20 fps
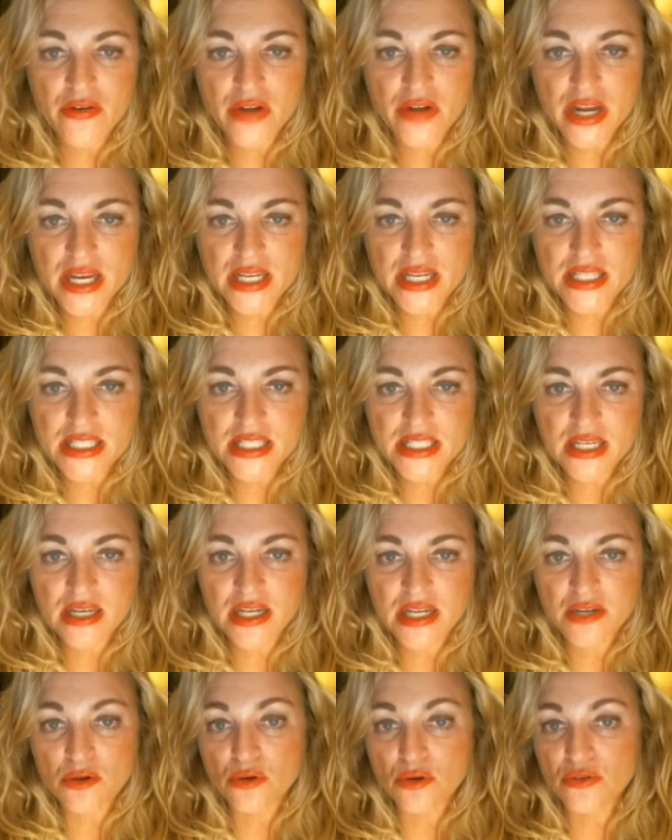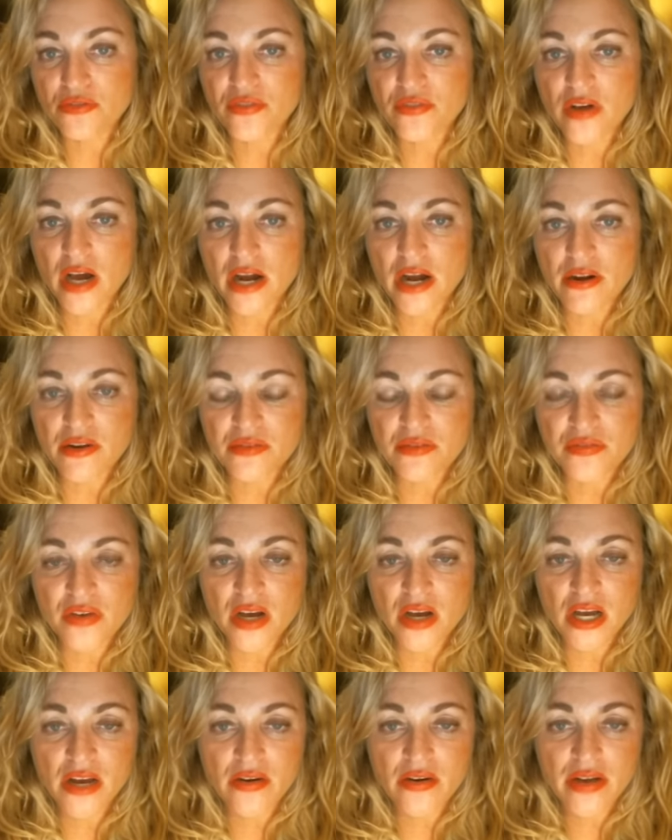and air sign, or a fire and
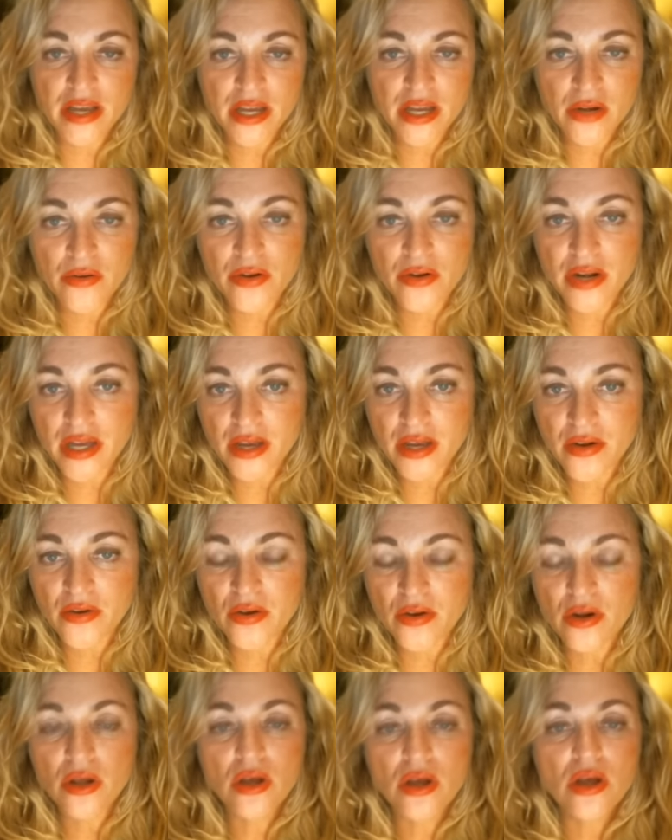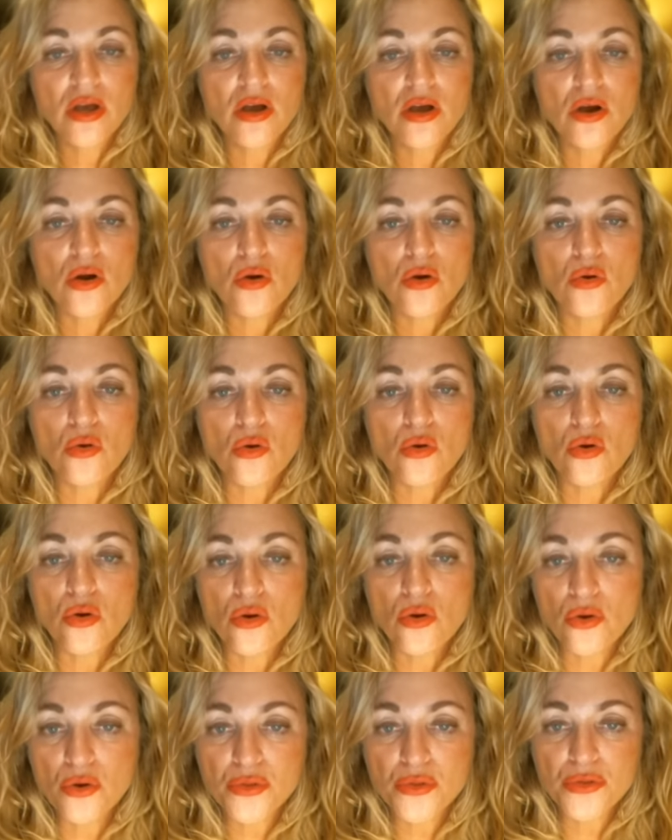fire, air and air, or
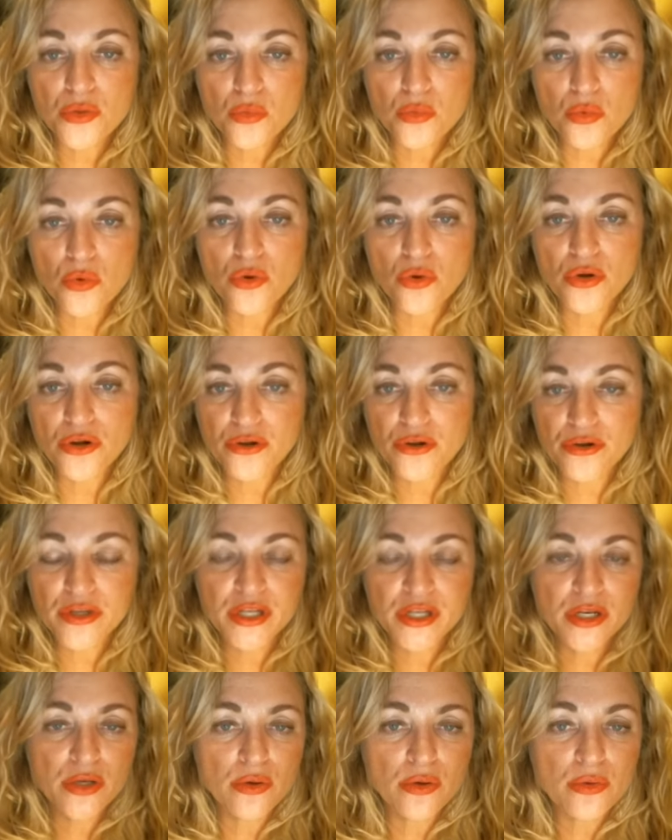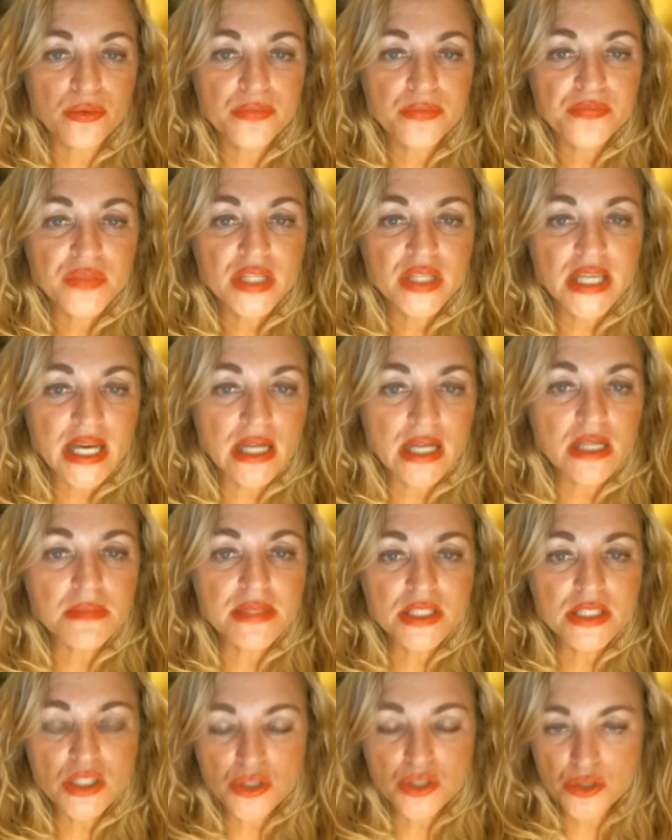earth and water. You know, the
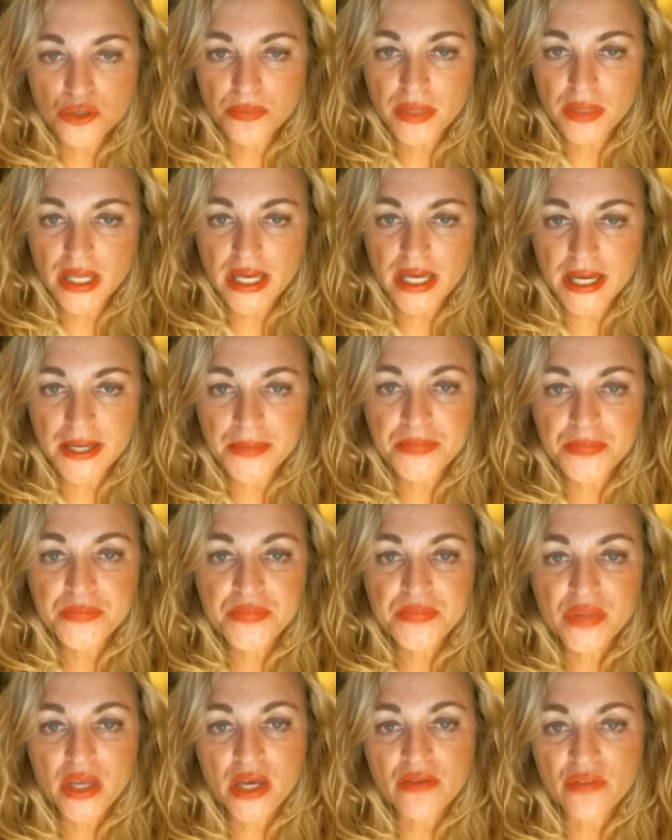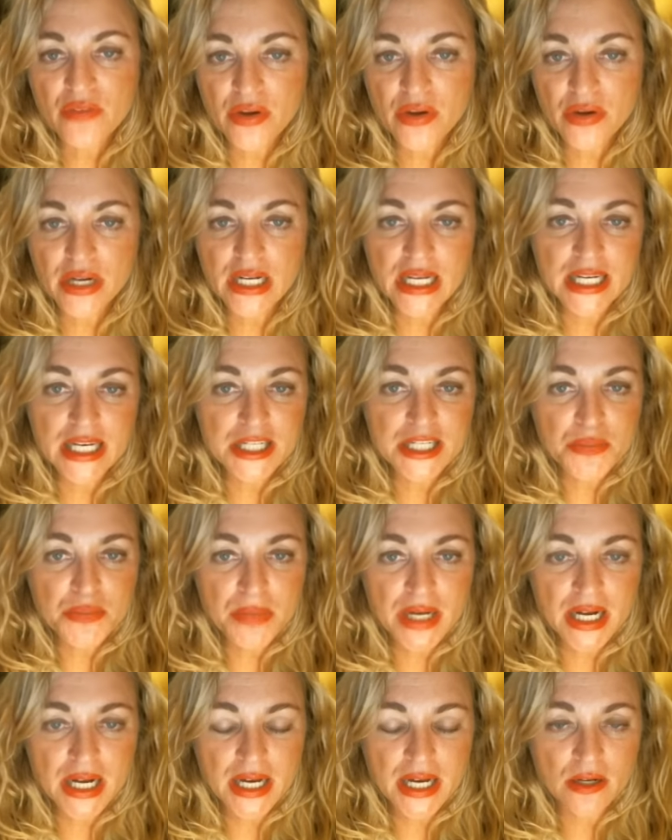elements do play a very large
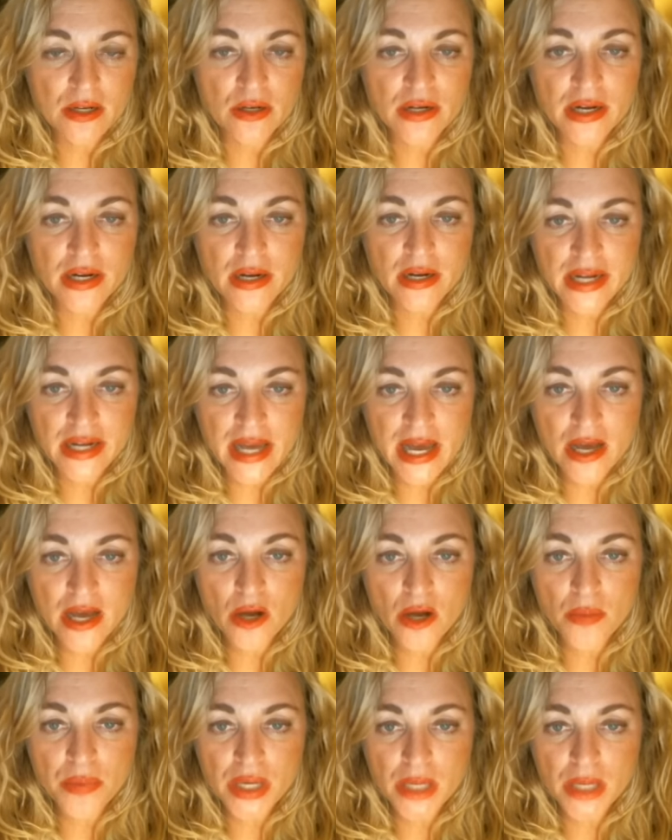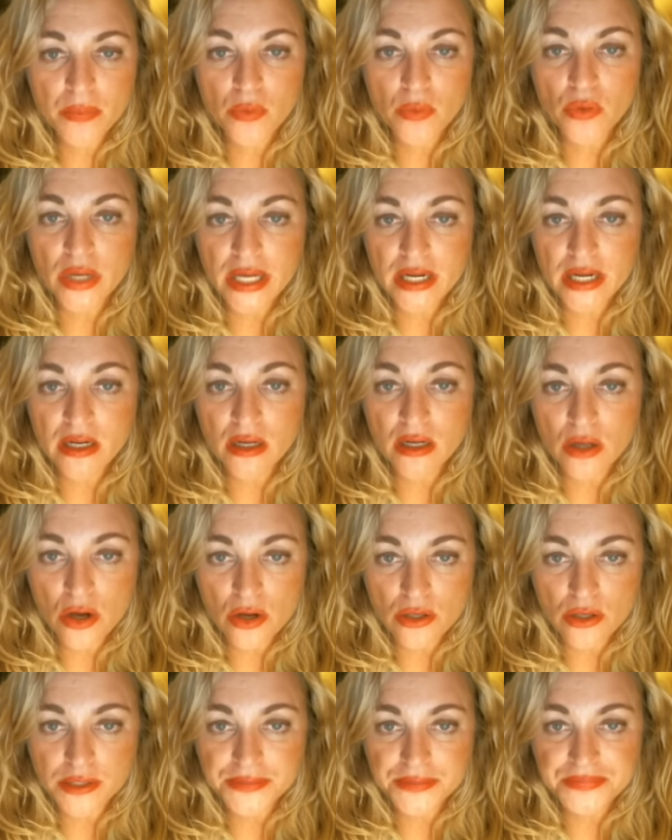part on, in how people get
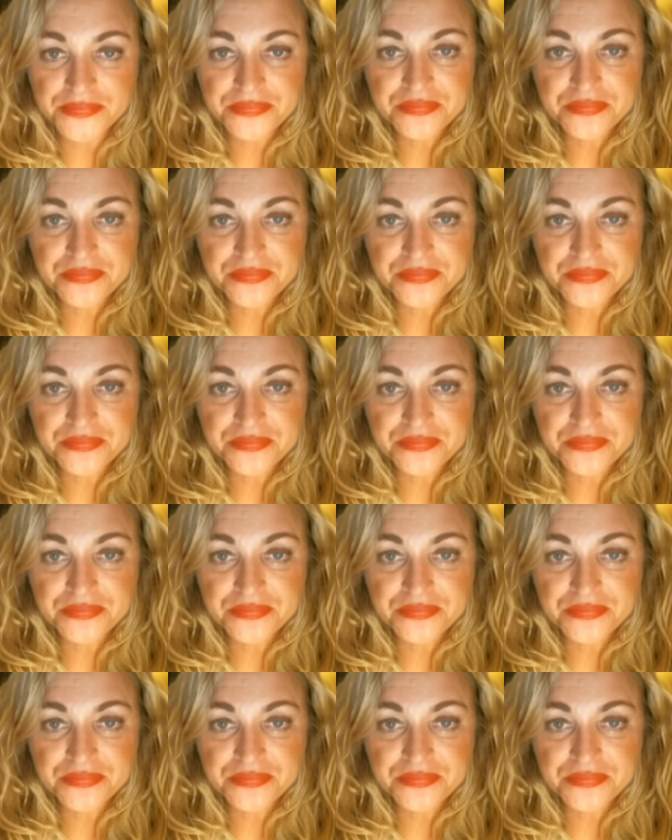along.